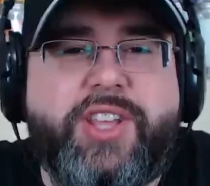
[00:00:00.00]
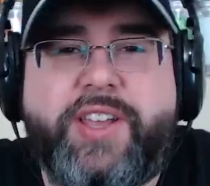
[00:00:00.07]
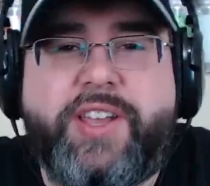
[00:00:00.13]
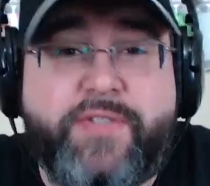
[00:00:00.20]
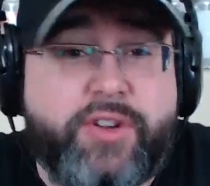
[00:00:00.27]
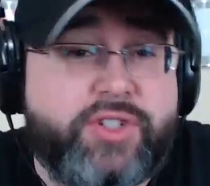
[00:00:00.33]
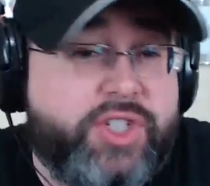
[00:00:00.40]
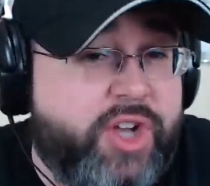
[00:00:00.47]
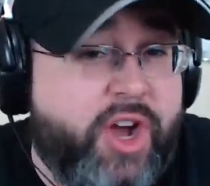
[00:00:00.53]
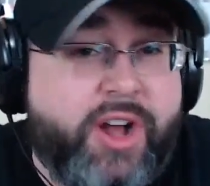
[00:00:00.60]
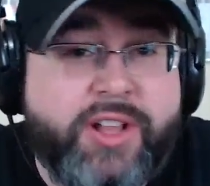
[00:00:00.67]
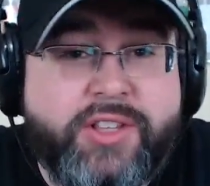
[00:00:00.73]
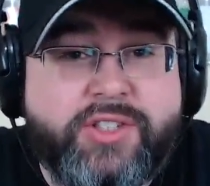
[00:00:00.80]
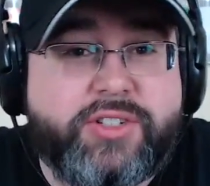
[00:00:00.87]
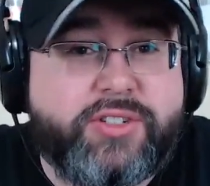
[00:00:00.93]
if there's
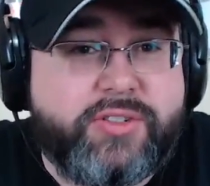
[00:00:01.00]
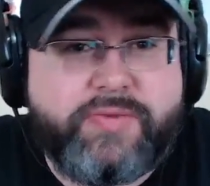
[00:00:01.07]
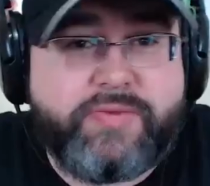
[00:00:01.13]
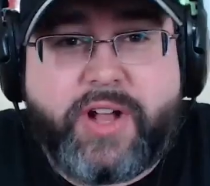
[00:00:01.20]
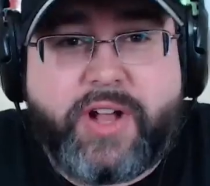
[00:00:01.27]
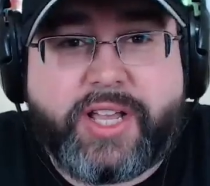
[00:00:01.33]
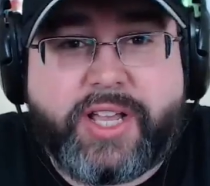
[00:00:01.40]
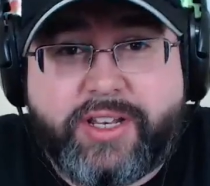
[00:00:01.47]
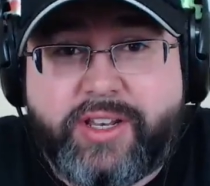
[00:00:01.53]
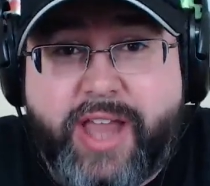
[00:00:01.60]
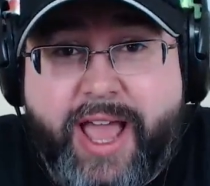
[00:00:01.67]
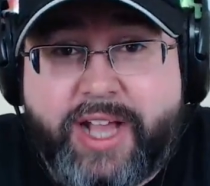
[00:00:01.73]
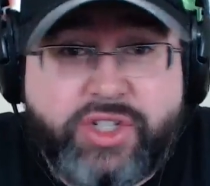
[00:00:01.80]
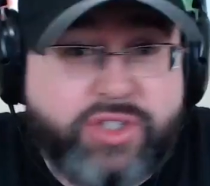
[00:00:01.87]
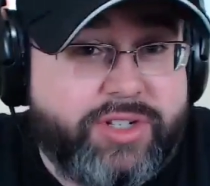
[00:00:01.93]
guns or fucking
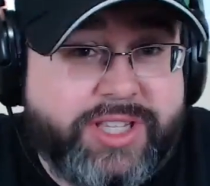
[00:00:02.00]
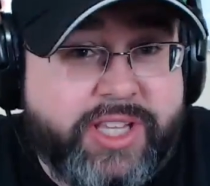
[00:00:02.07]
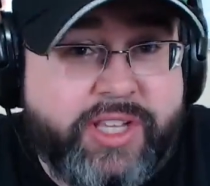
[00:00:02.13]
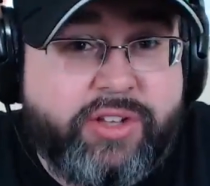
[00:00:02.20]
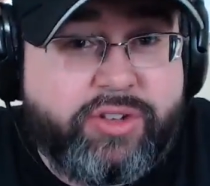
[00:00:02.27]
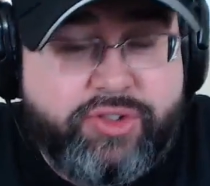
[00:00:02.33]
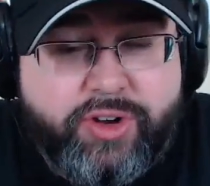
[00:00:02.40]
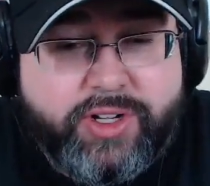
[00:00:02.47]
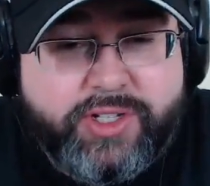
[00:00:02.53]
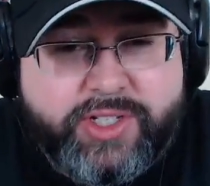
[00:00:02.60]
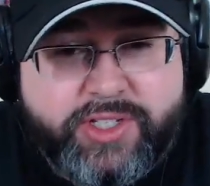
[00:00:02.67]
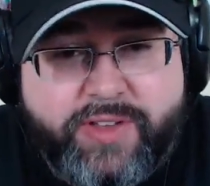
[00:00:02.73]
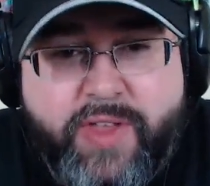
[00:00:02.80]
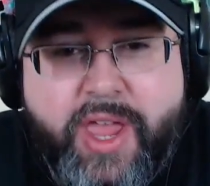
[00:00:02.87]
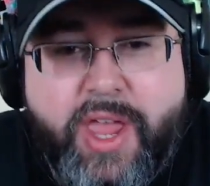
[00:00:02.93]
actual legal drugs and
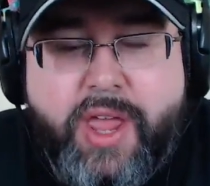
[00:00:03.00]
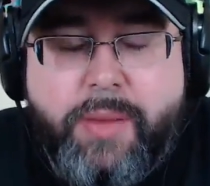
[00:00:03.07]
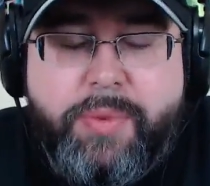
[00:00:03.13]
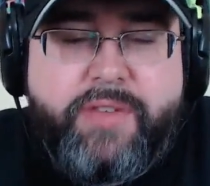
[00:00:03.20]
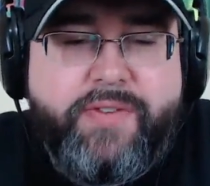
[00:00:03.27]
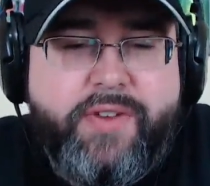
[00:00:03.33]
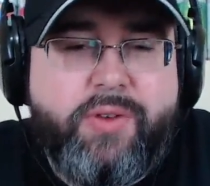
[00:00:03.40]
stuff. But if you I